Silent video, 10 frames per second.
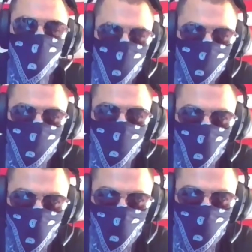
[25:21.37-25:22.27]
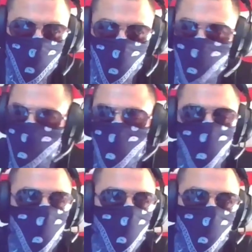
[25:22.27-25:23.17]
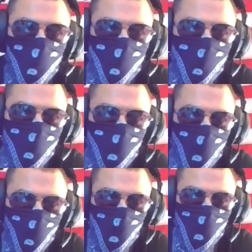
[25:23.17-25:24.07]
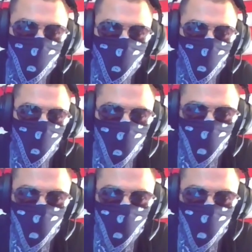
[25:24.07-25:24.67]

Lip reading: can get near a water source, then you don't even have to worry about